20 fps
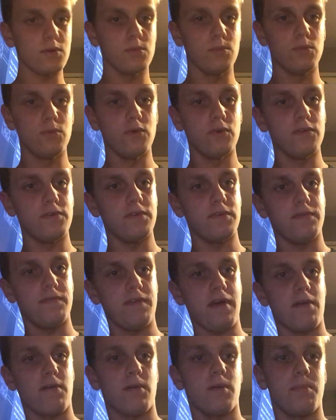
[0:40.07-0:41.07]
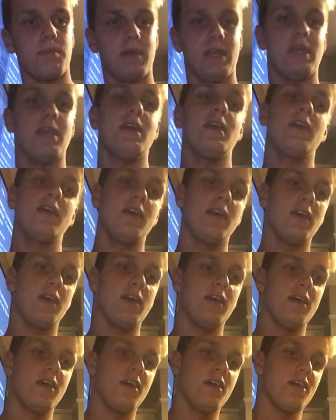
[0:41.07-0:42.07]
more for therapy,
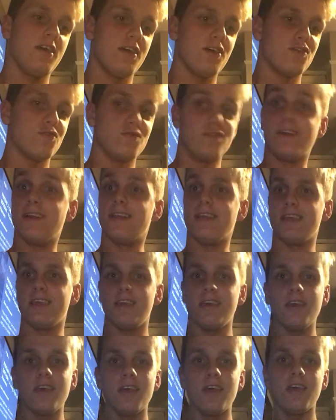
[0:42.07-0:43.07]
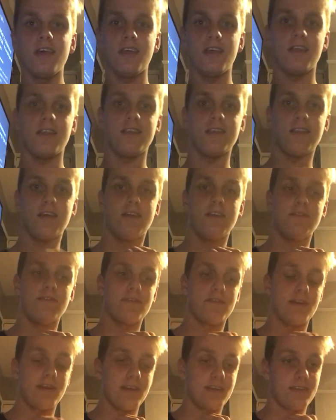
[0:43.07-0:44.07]
really, than
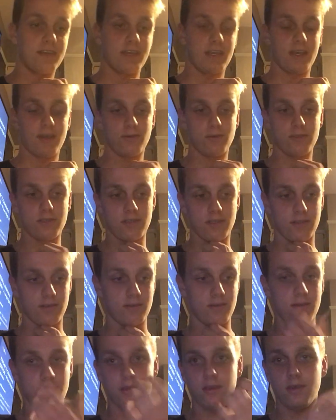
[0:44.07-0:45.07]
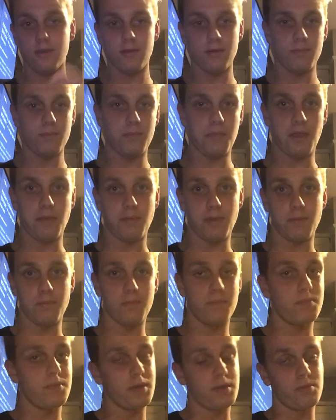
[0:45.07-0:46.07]
for anything else, and maybe
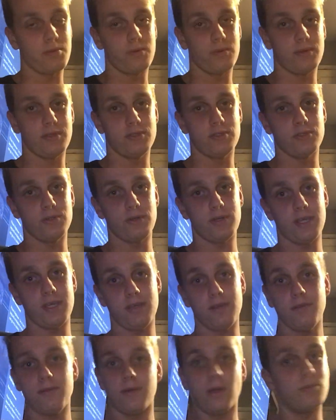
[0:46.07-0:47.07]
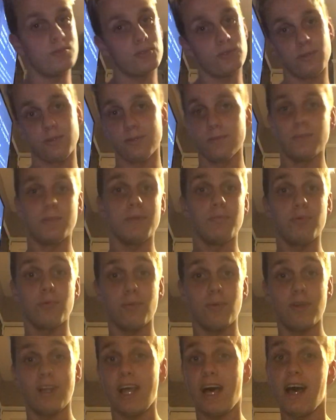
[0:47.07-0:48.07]
people will enjoy it. I'm sure some people
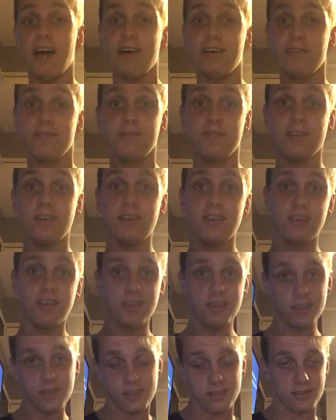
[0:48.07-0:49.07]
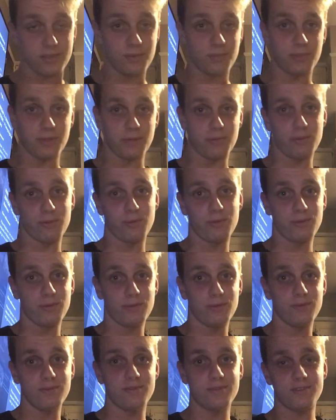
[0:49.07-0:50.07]
will laugh, some people will
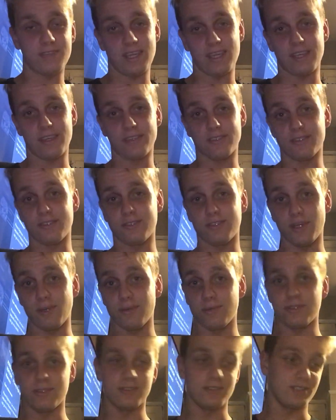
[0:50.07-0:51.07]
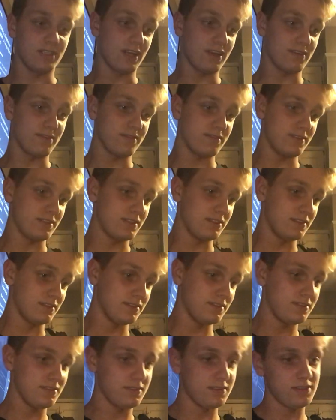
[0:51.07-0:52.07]
take it as a joke and stuff, but
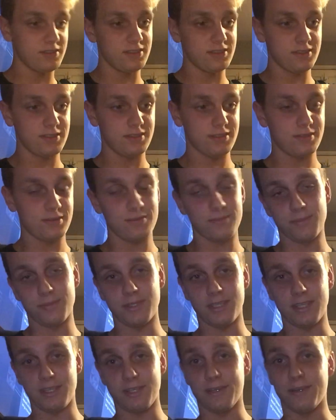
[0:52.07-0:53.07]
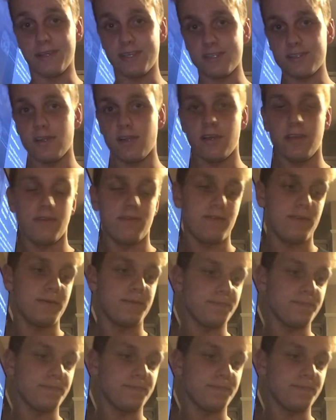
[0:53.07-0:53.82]
you know, that's life.